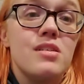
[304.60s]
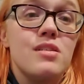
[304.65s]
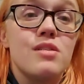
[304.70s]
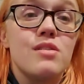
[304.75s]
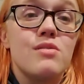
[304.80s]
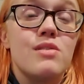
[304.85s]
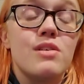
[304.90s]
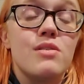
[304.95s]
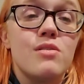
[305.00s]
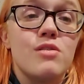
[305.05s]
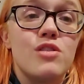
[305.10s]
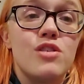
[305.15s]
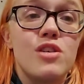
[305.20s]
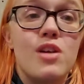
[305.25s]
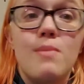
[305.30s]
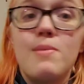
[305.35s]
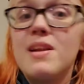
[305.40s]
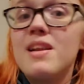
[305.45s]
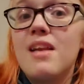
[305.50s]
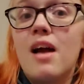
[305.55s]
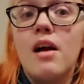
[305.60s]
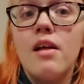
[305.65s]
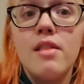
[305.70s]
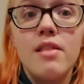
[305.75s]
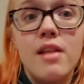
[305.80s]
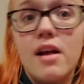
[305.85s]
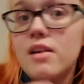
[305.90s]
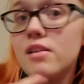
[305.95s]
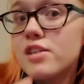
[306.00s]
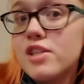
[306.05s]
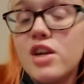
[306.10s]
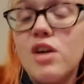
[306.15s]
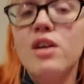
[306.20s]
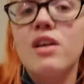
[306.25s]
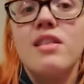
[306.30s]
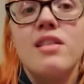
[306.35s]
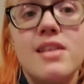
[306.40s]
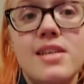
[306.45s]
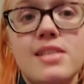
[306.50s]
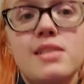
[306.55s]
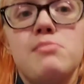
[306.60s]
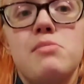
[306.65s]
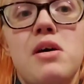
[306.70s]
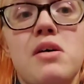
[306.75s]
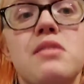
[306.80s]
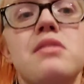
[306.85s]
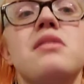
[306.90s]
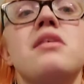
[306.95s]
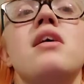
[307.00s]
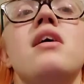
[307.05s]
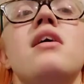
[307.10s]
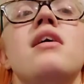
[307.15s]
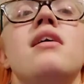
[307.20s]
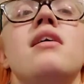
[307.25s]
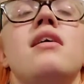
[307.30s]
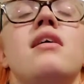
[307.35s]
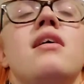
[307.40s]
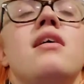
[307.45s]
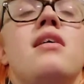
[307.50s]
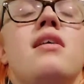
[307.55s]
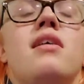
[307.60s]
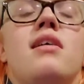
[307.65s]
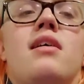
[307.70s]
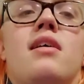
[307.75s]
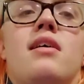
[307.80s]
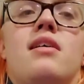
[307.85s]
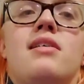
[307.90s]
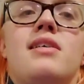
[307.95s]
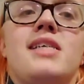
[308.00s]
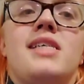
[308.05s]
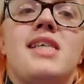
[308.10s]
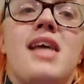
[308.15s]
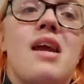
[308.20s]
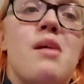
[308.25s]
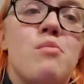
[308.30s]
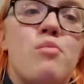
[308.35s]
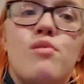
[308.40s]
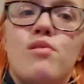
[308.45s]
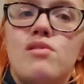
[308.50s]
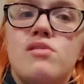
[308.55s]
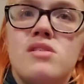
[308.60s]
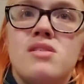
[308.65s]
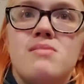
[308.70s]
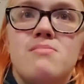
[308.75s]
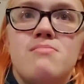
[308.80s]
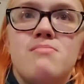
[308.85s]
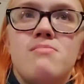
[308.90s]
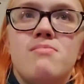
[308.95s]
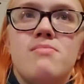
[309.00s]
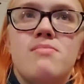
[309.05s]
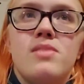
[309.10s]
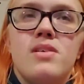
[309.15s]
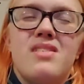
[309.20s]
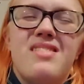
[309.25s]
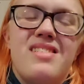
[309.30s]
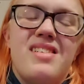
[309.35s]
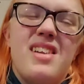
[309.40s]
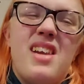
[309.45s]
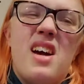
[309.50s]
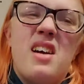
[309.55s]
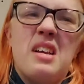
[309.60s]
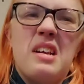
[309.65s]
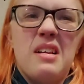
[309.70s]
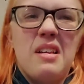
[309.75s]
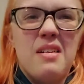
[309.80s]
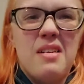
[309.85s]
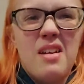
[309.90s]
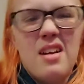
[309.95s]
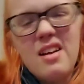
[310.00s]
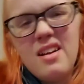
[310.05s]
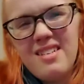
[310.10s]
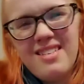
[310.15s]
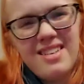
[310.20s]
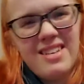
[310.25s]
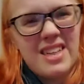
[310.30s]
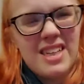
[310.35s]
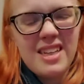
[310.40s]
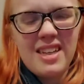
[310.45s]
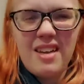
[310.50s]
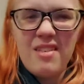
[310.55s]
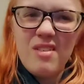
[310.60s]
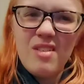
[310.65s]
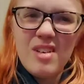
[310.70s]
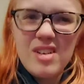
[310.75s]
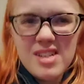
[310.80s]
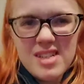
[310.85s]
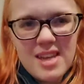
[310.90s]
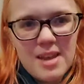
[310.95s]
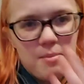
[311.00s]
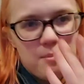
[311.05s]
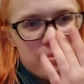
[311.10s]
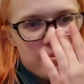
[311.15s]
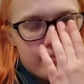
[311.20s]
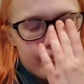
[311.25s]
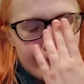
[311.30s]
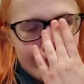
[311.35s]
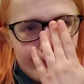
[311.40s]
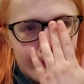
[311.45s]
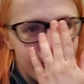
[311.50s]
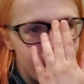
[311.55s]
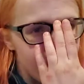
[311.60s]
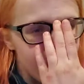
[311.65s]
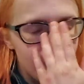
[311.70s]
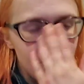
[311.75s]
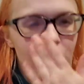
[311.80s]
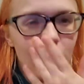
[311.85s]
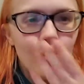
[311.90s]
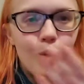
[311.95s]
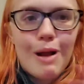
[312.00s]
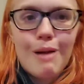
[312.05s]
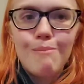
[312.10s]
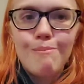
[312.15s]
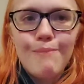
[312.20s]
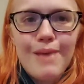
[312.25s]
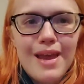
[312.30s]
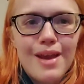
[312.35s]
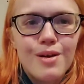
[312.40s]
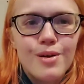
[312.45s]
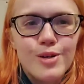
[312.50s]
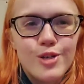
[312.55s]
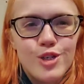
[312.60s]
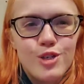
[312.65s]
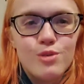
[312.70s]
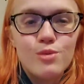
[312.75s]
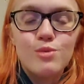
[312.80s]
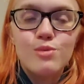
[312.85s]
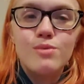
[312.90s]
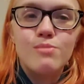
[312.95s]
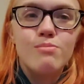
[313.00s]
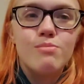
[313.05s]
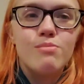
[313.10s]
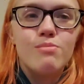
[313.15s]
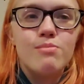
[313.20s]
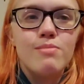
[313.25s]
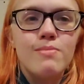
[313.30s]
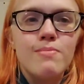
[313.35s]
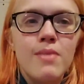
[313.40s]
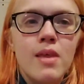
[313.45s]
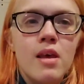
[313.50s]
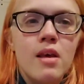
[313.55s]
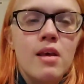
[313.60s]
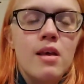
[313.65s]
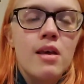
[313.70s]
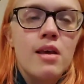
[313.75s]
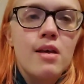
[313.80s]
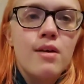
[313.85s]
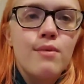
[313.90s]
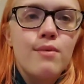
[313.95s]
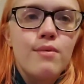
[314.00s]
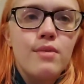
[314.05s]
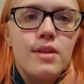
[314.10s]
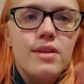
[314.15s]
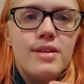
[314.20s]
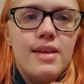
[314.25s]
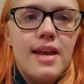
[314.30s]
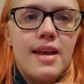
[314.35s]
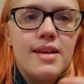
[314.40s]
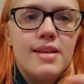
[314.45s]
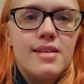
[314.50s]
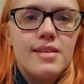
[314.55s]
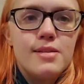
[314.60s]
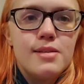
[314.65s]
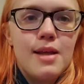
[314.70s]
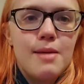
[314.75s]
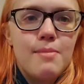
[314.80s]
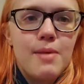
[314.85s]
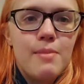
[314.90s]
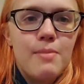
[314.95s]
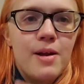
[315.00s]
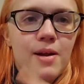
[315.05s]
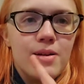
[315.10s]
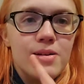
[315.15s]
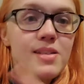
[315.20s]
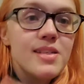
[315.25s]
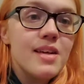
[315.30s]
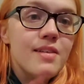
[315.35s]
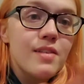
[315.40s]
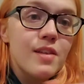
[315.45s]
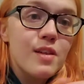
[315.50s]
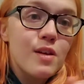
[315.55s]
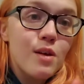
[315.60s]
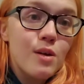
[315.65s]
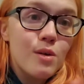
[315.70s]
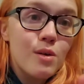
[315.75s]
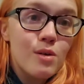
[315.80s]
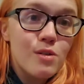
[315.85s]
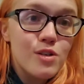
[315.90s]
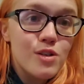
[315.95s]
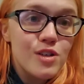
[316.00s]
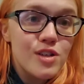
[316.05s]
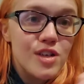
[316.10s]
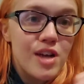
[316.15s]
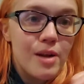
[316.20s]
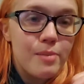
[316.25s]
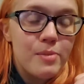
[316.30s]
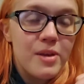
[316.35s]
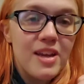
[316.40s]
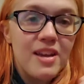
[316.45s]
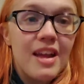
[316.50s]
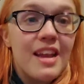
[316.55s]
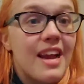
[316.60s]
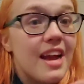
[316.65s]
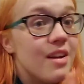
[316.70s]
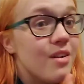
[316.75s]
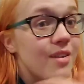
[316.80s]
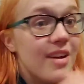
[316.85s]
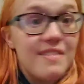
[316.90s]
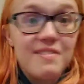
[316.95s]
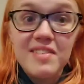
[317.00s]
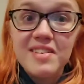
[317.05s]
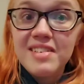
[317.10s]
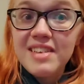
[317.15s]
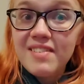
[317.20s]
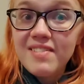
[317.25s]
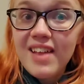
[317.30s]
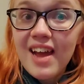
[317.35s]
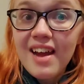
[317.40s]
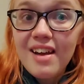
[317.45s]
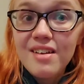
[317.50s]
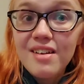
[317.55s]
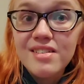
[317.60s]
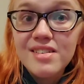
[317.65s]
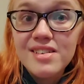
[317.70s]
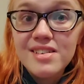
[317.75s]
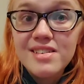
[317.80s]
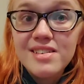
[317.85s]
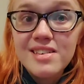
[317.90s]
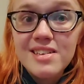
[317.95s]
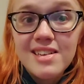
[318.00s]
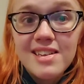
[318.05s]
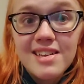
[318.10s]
or going grocery shopping. Not starting this month. It's April. I want to say around May or June. The days that my parents have to go grocery shopping and I don't have to leave the house.